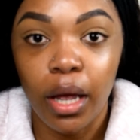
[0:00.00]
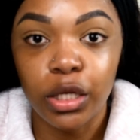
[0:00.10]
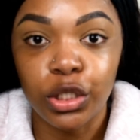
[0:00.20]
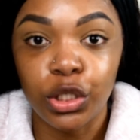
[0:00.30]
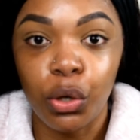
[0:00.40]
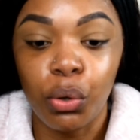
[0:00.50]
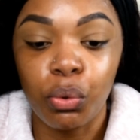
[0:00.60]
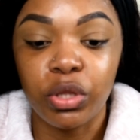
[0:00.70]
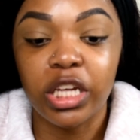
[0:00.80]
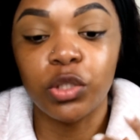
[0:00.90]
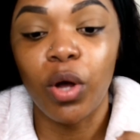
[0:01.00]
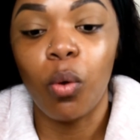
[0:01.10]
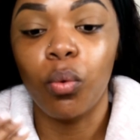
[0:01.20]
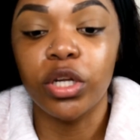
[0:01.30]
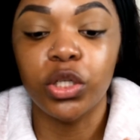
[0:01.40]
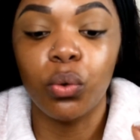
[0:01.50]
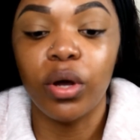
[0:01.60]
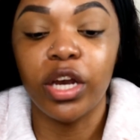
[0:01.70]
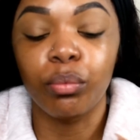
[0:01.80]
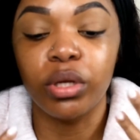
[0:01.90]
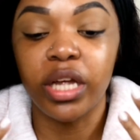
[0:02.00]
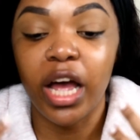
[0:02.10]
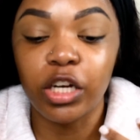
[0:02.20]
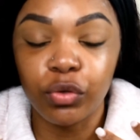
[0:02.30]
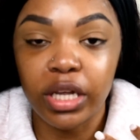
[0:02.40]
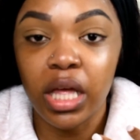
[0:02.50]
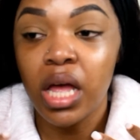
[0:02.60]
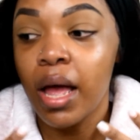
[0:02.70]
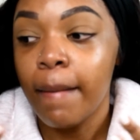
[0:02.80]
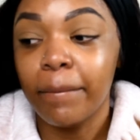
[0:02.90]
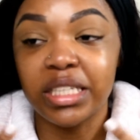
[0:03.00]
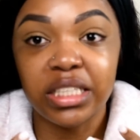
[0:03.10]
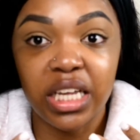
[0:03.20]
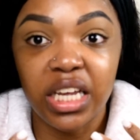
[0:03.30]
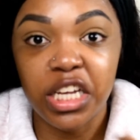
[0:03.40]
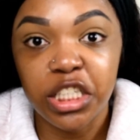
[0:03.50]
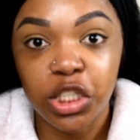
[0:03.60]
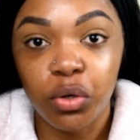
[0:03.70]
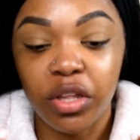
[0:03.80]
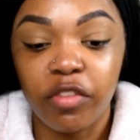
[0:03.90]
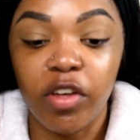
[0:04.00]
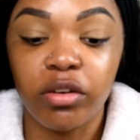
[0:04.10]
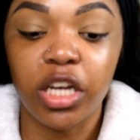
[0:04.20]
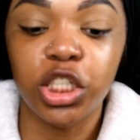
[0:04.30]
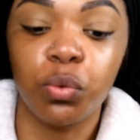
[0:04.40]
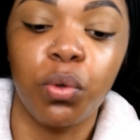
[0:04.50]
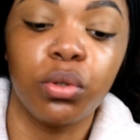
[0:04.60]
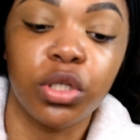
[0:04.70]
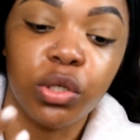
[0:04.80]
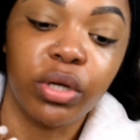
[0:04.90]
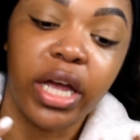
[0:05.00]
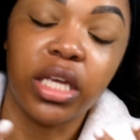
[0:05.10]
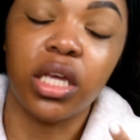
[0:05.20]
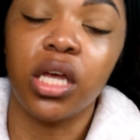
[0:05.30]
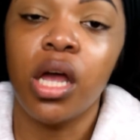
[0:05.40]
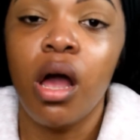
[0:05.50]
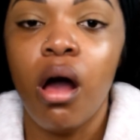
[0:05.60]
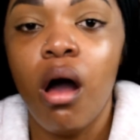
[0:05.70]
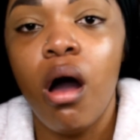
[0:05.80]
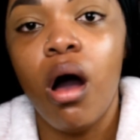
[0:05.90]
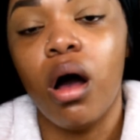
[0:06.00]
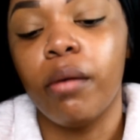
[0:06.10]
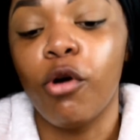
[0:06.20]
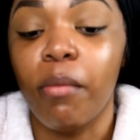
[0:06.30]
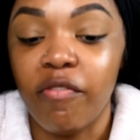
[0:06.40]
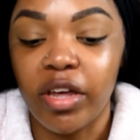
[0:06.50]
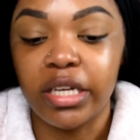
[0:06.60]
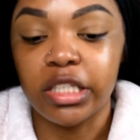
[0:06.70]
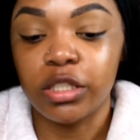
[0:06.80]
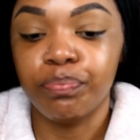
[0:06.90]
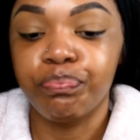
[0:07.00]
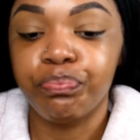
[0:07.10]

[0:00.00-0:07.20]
So that's why I wanted to go ahead and really hydrate my skin so that the foundation won't look so cakey on my face.